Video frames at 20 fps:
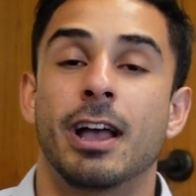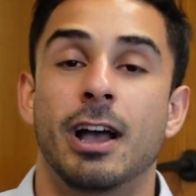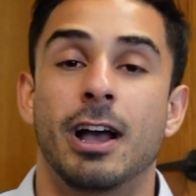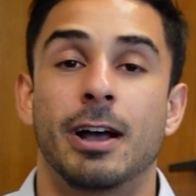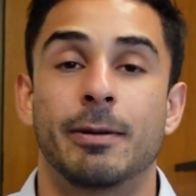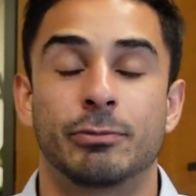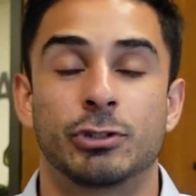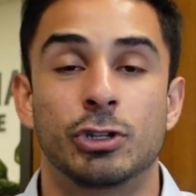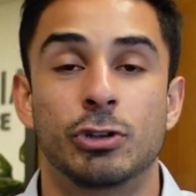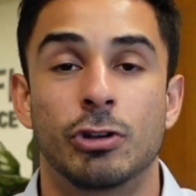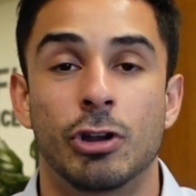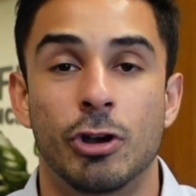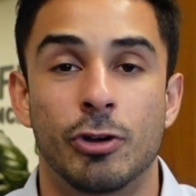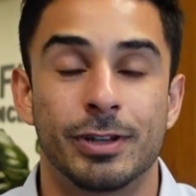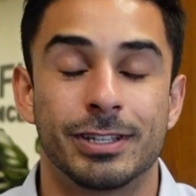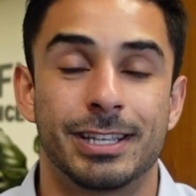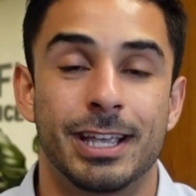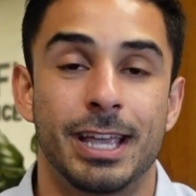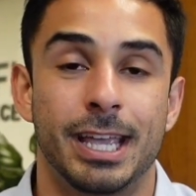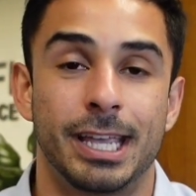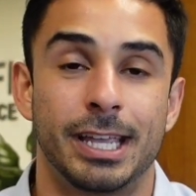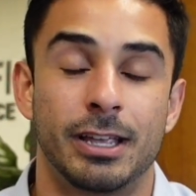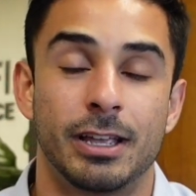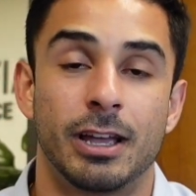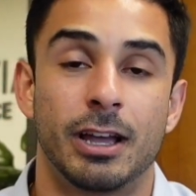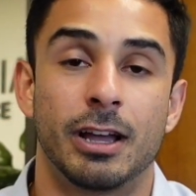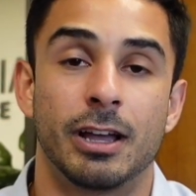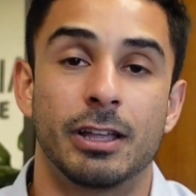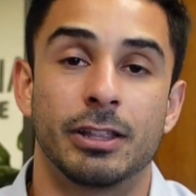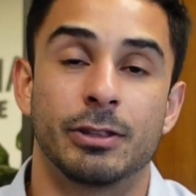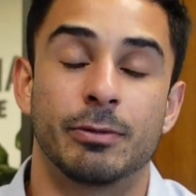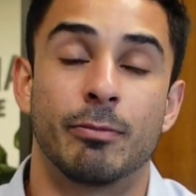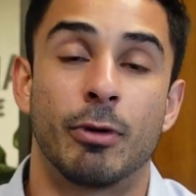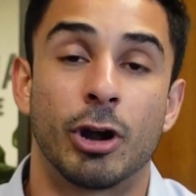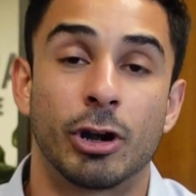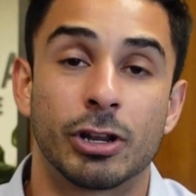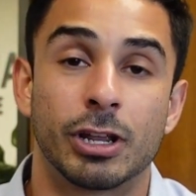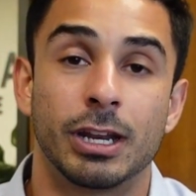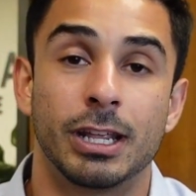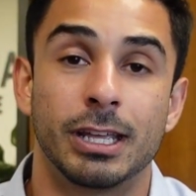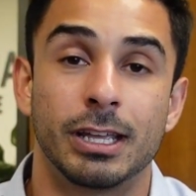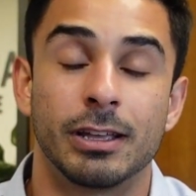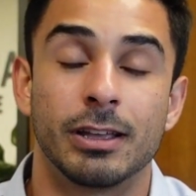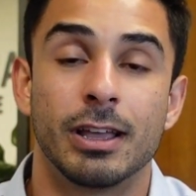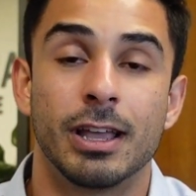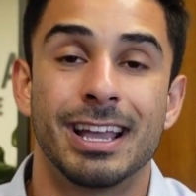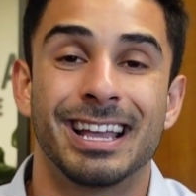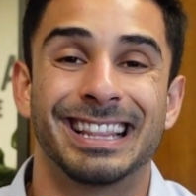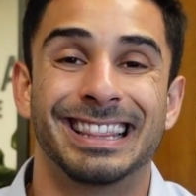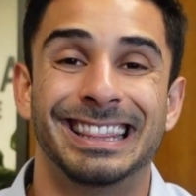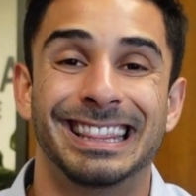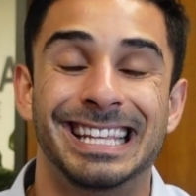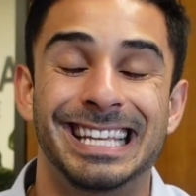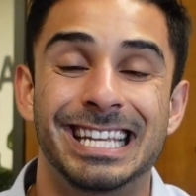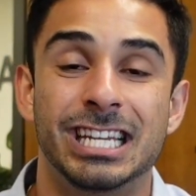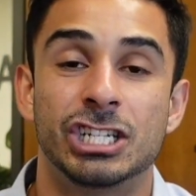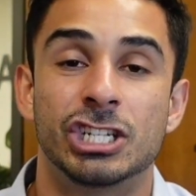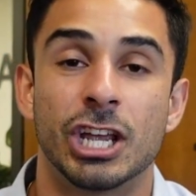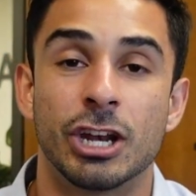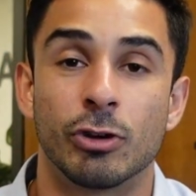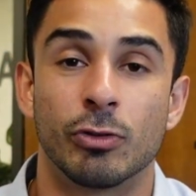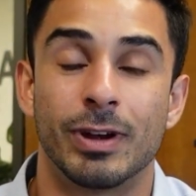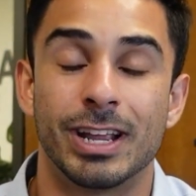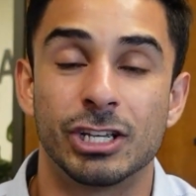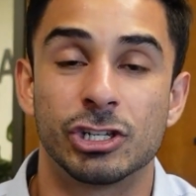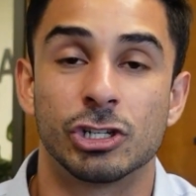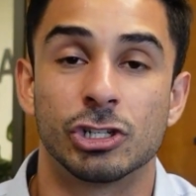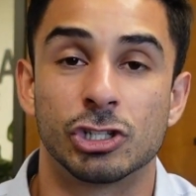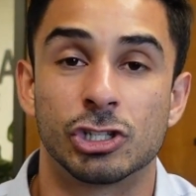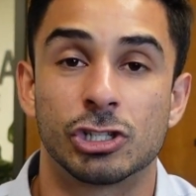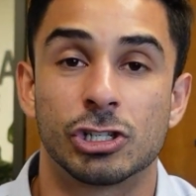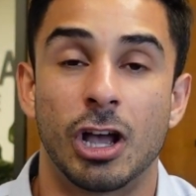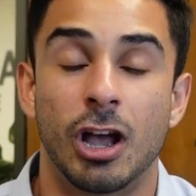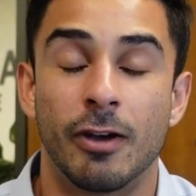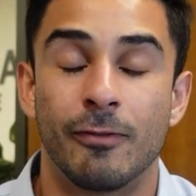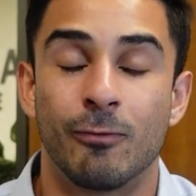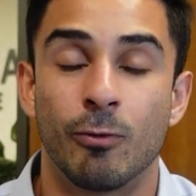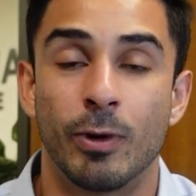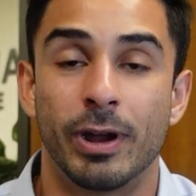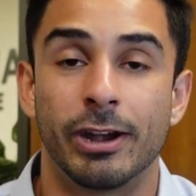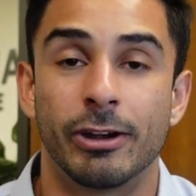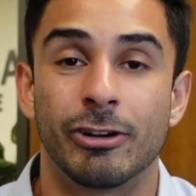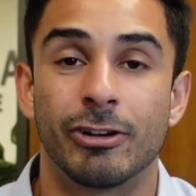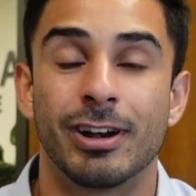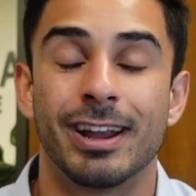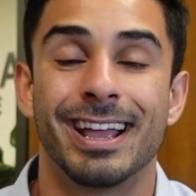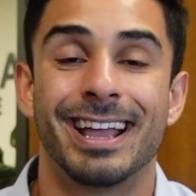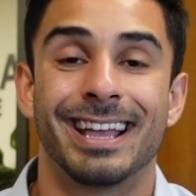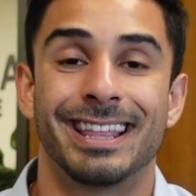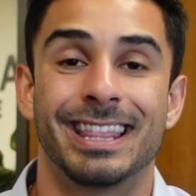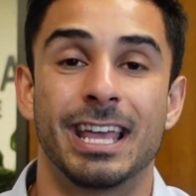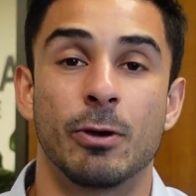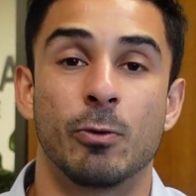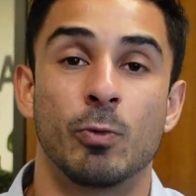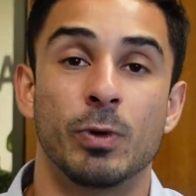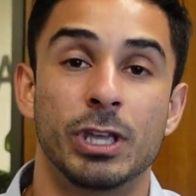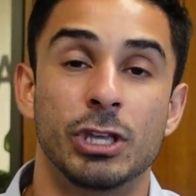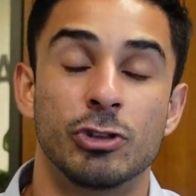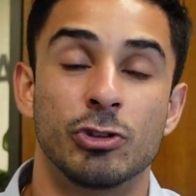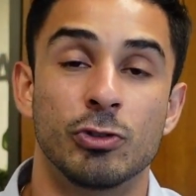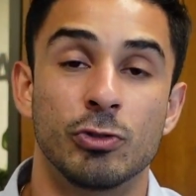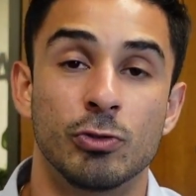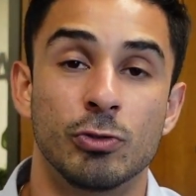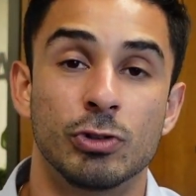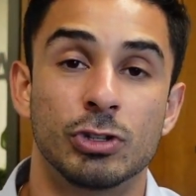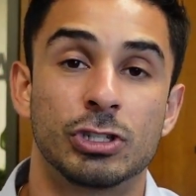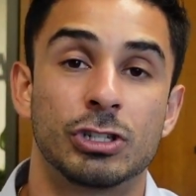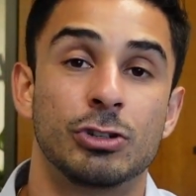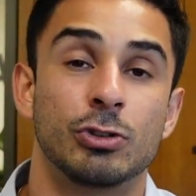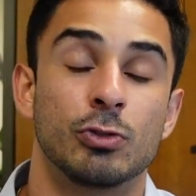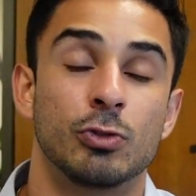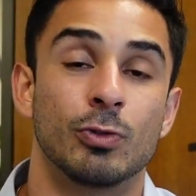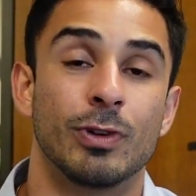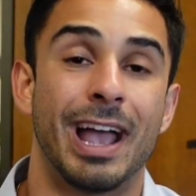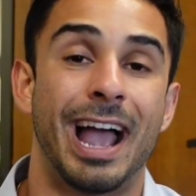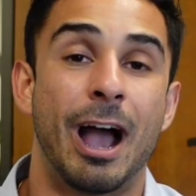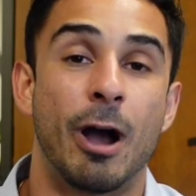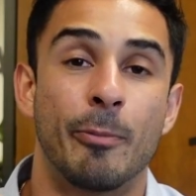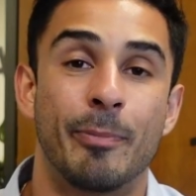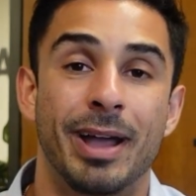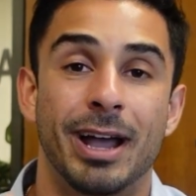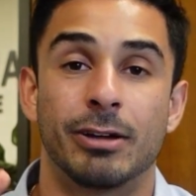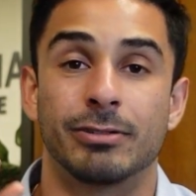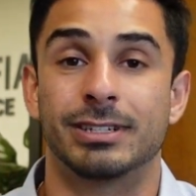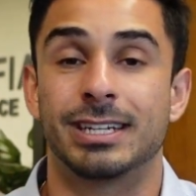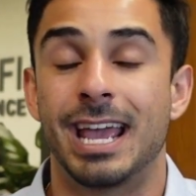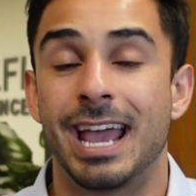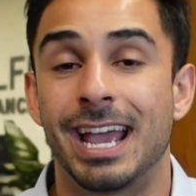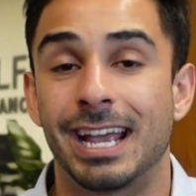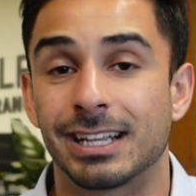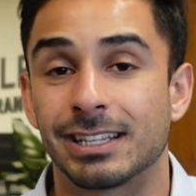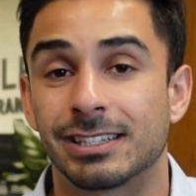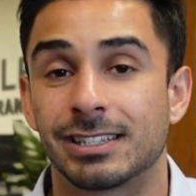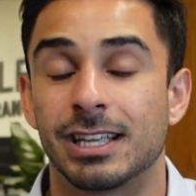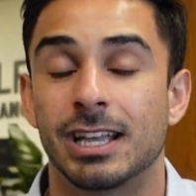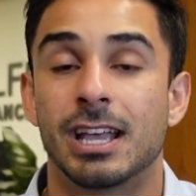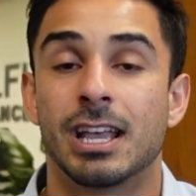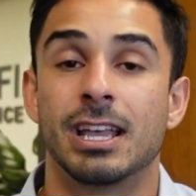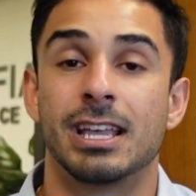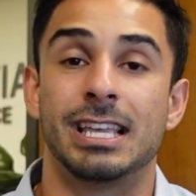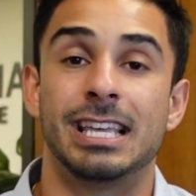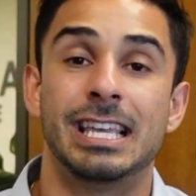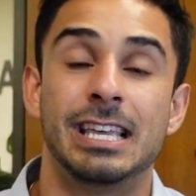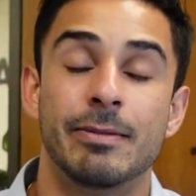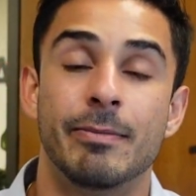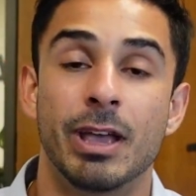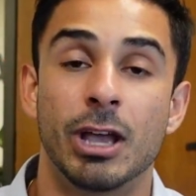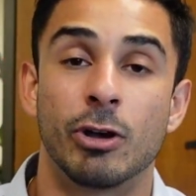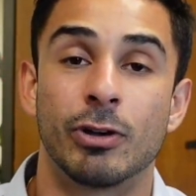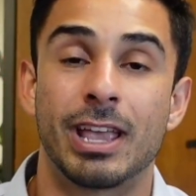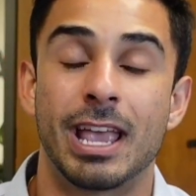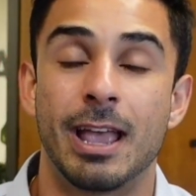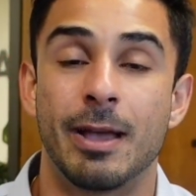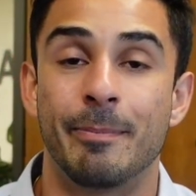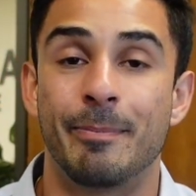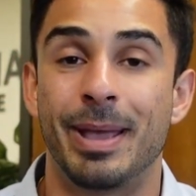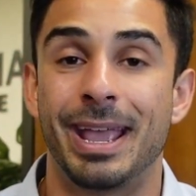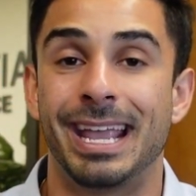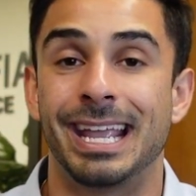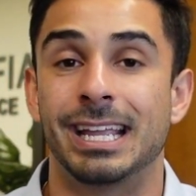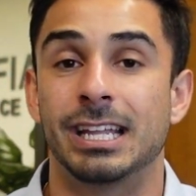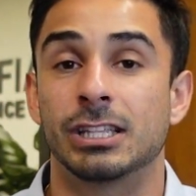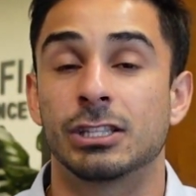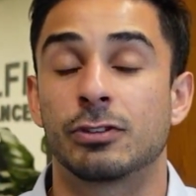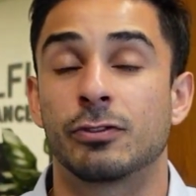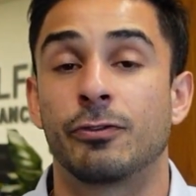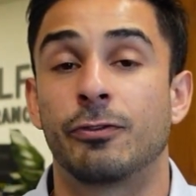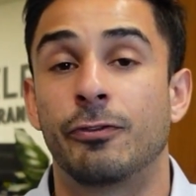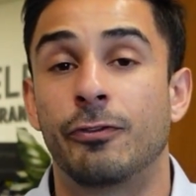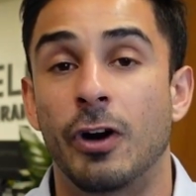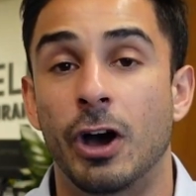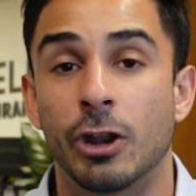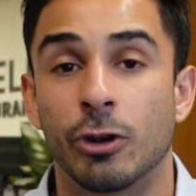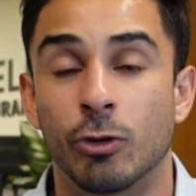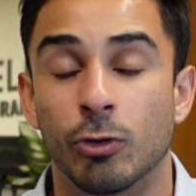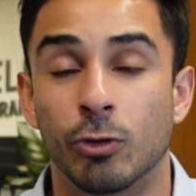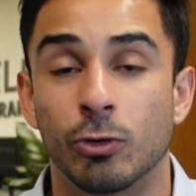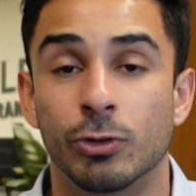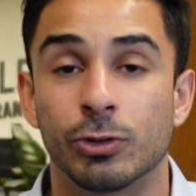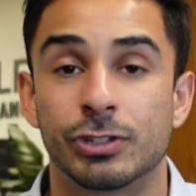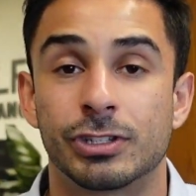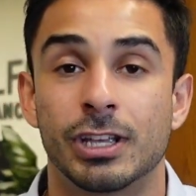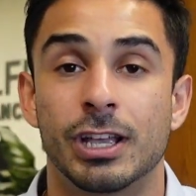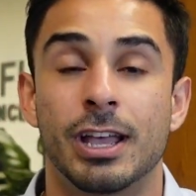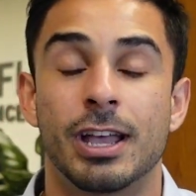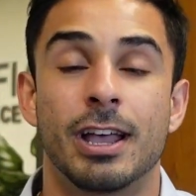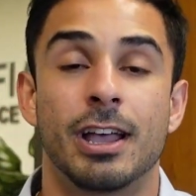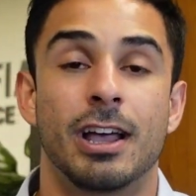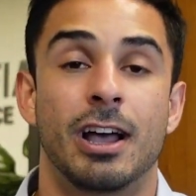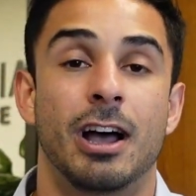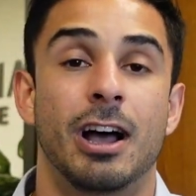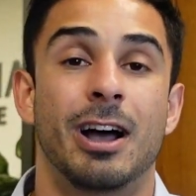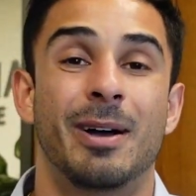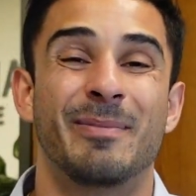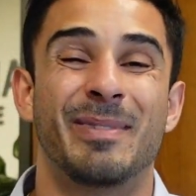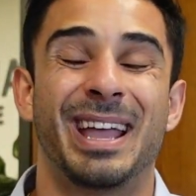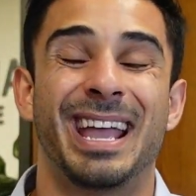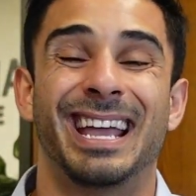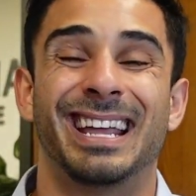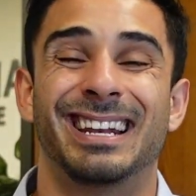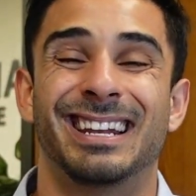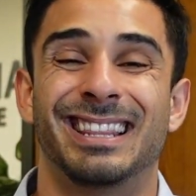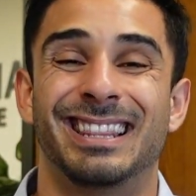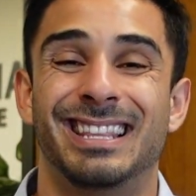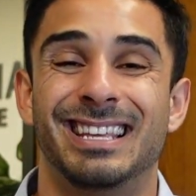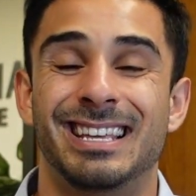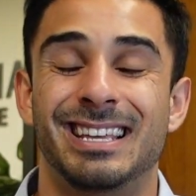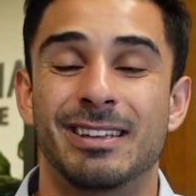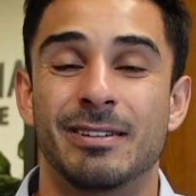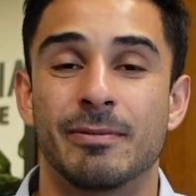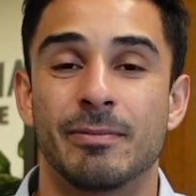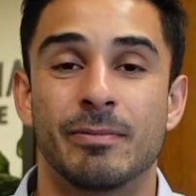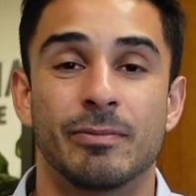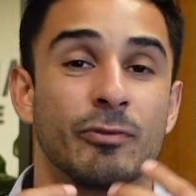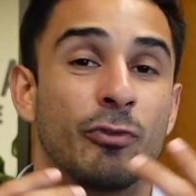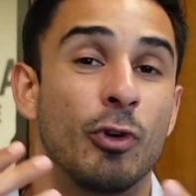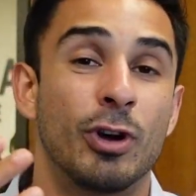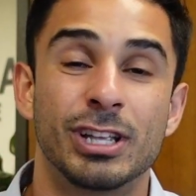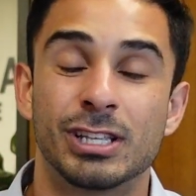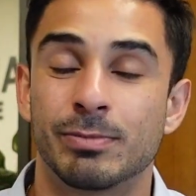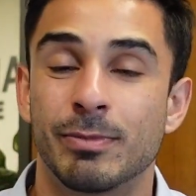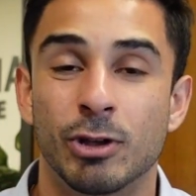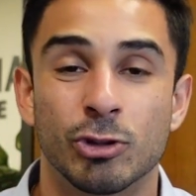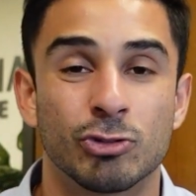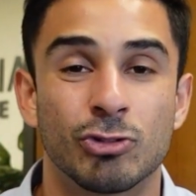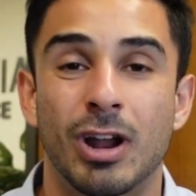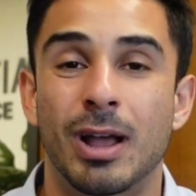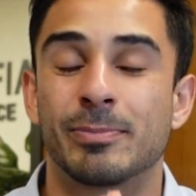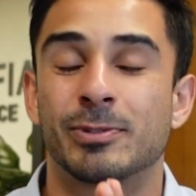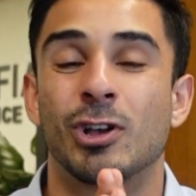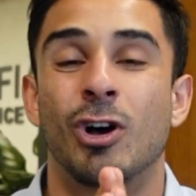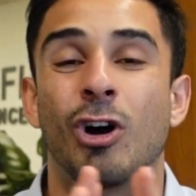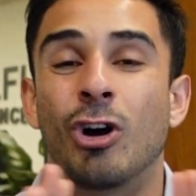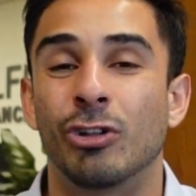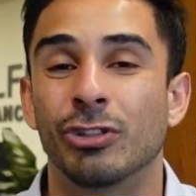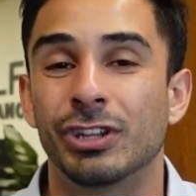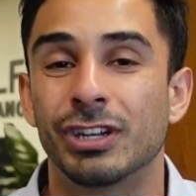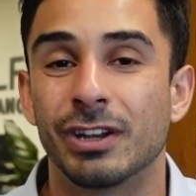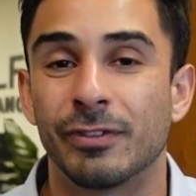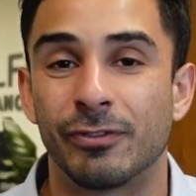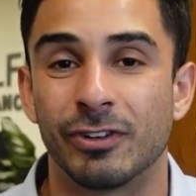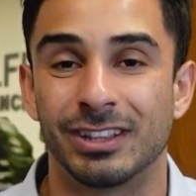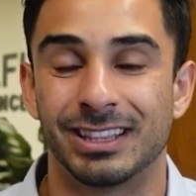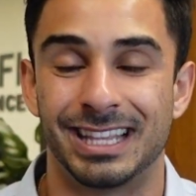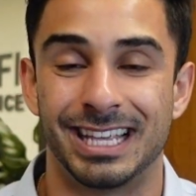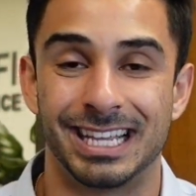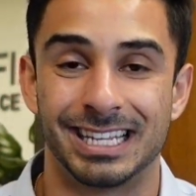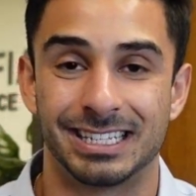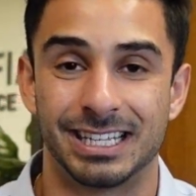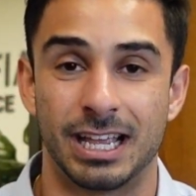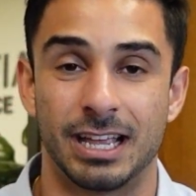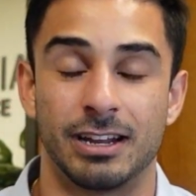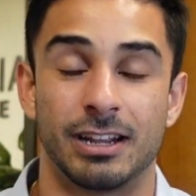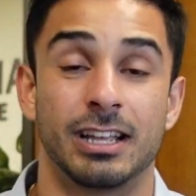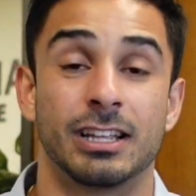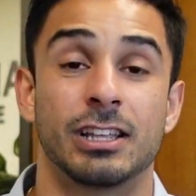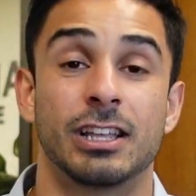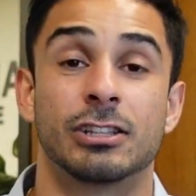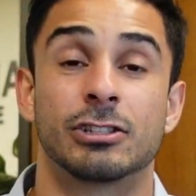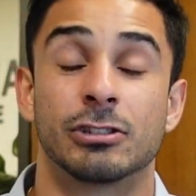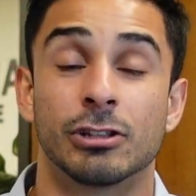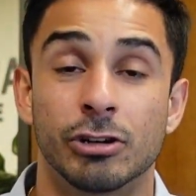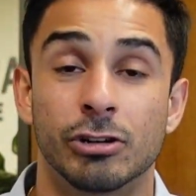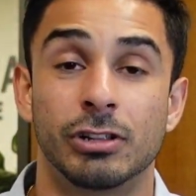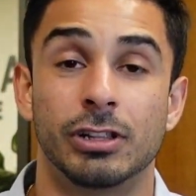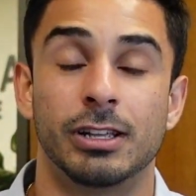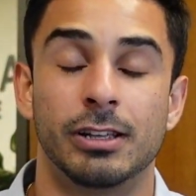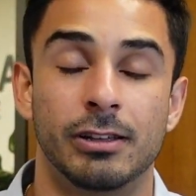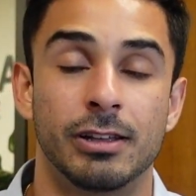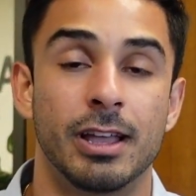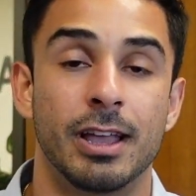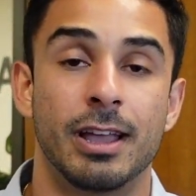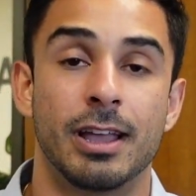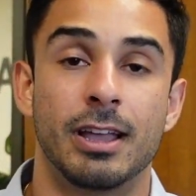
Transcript: Tudo is the marketing lead generation software that we use to outbound text, email campaigns, funnels, and the voicemail drops. All the different things that it's literally